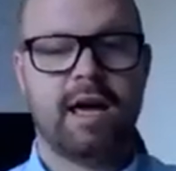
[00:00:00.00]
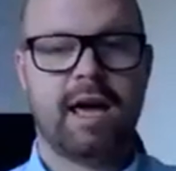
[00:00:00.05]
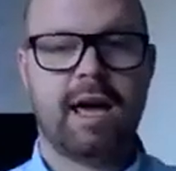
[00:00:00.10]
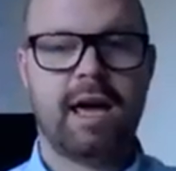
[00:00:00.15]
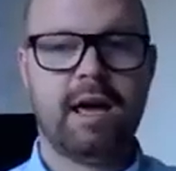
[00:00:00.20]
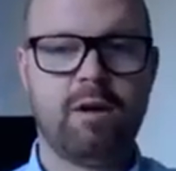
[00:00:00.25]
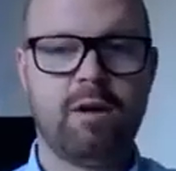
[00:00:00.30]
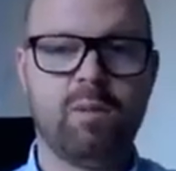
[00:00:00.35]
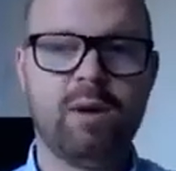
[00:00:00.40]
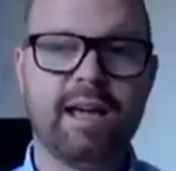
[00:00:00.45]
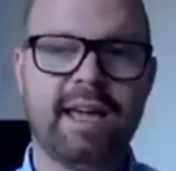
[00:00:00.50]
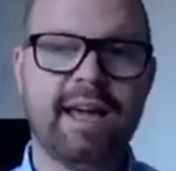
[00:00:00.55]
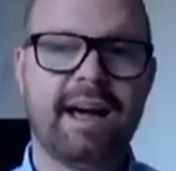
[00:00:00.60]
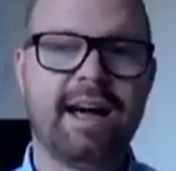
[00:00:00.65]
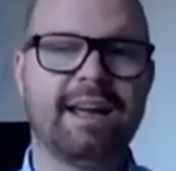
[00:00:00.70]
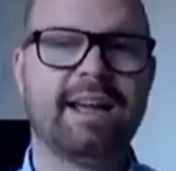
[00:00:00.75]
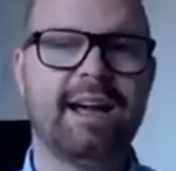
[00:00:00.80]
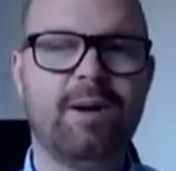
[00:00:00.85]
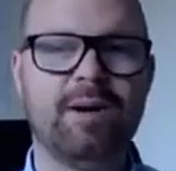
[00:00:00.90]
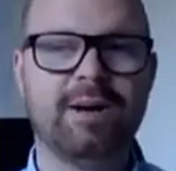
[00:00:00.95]
and we
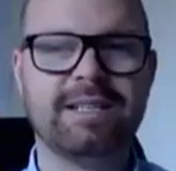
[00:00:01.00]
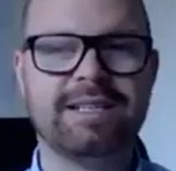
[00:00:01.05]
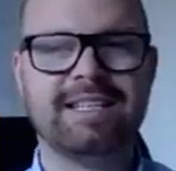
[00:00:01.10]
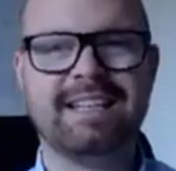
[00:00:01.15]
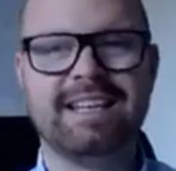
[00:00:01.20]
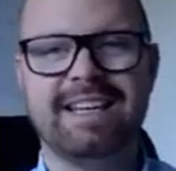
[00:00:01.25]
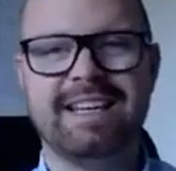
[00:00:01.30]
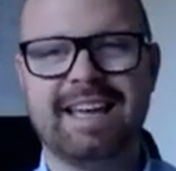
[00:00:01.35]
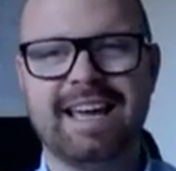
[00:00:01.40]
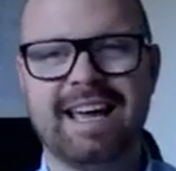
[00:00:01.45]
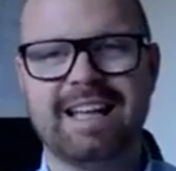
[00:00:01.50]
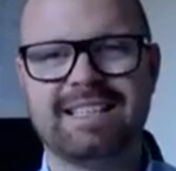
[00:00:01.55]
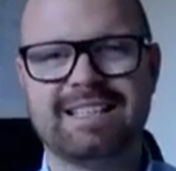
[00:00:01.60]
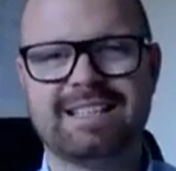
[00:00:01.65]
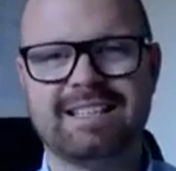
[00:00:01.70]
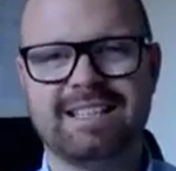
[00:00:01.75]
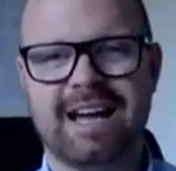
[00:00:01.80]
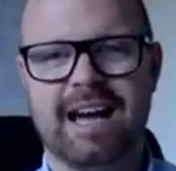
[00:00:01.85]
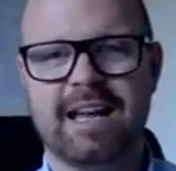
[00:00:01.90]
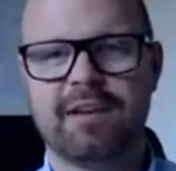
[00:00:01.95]
are going to get
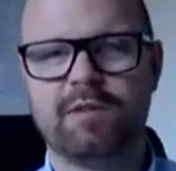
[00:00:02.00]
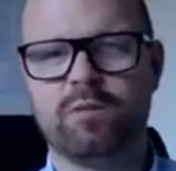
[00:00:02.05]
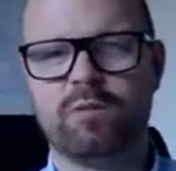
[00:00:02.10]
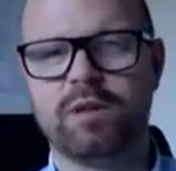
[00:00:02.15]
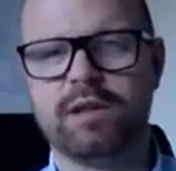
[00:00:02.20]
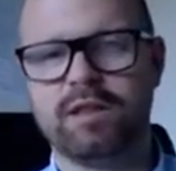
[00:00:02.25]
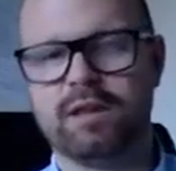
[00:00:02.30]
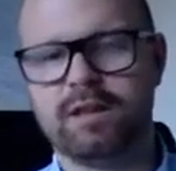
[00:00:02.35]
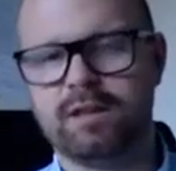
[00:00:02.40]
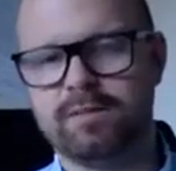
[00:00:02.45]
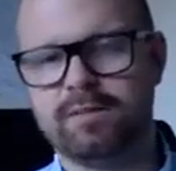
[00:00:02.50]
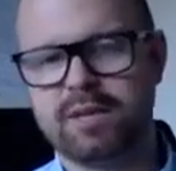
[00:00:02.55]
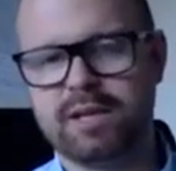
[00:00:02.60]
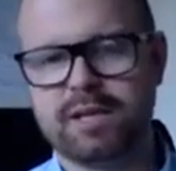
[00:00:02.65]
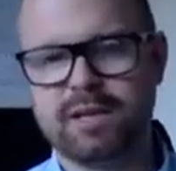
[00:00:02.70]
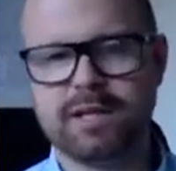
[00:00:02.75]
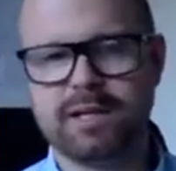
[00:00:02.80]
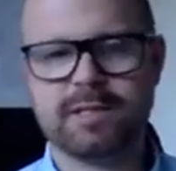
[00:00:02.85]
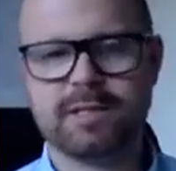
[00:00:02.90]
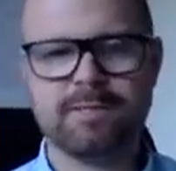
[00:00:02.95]
started with it
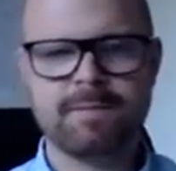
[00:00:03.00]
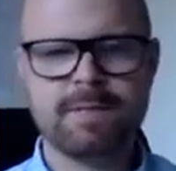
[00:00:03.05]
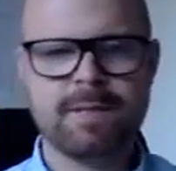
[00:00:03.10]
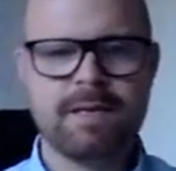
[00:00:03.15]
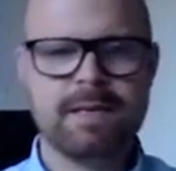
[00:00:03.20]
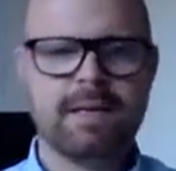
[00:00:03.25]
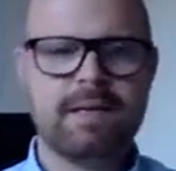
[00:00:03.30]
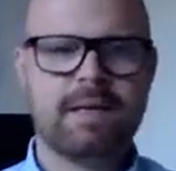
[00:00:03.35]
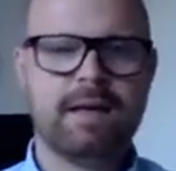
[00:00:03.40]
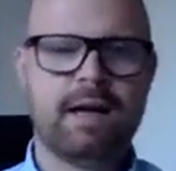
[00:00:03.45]
because